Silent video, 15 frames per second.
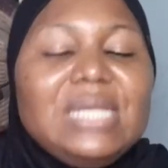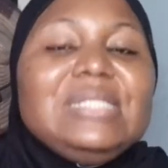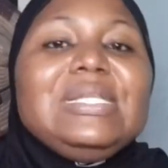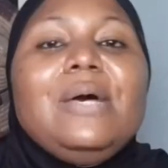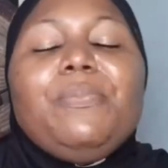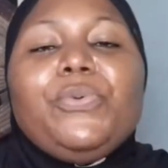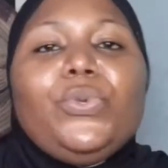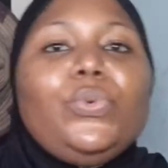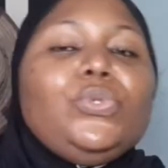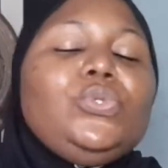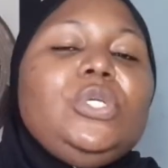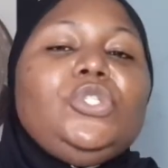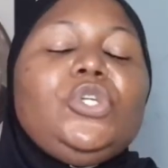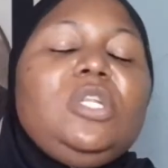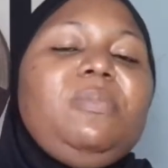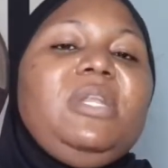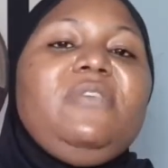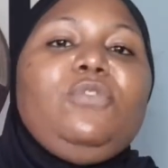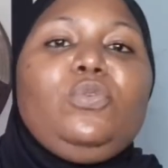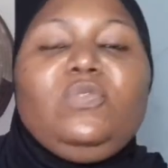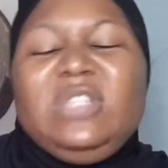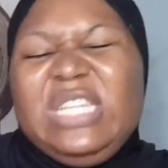Example, you want to enjoy the
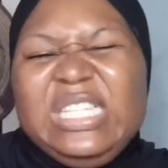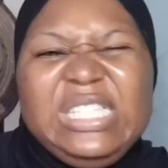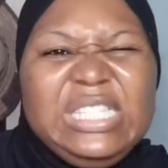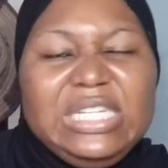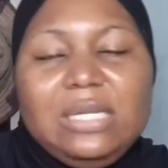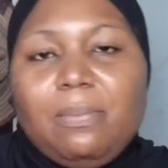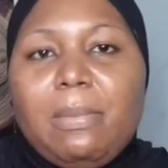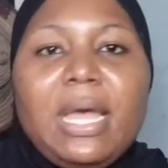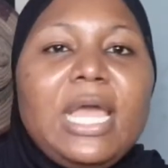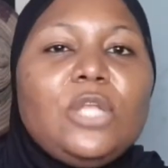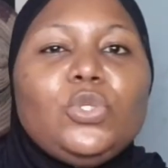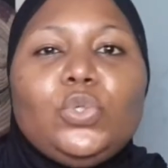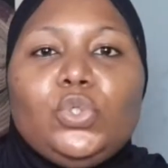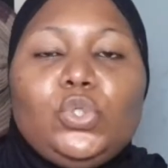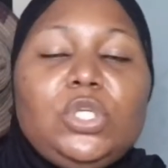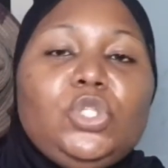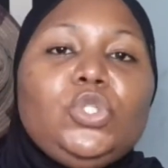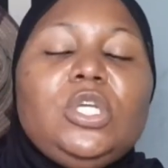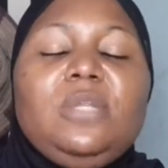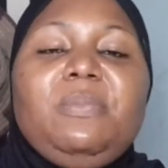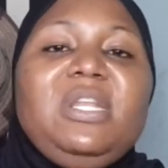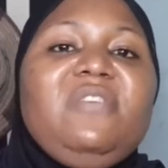benefit of niacinamide, you want to
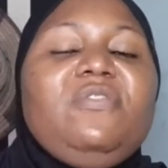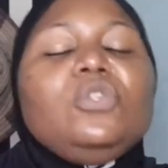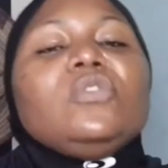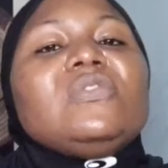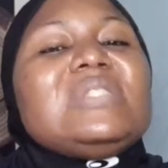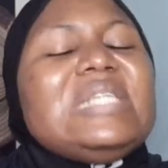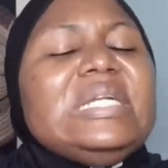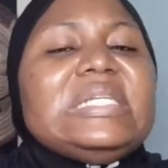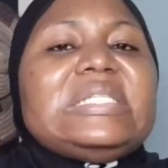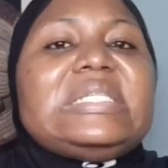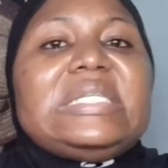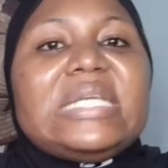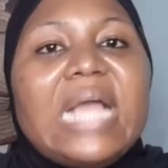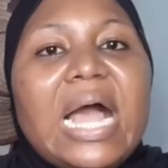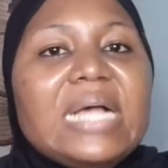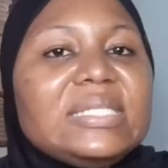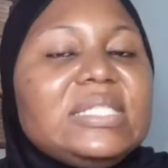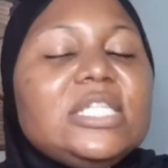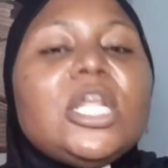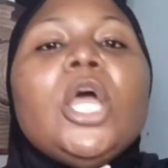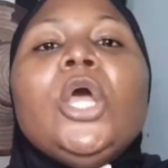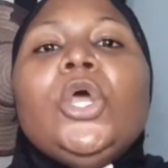enjoy the benefit of salicylic
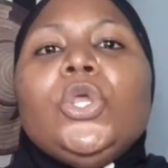acid,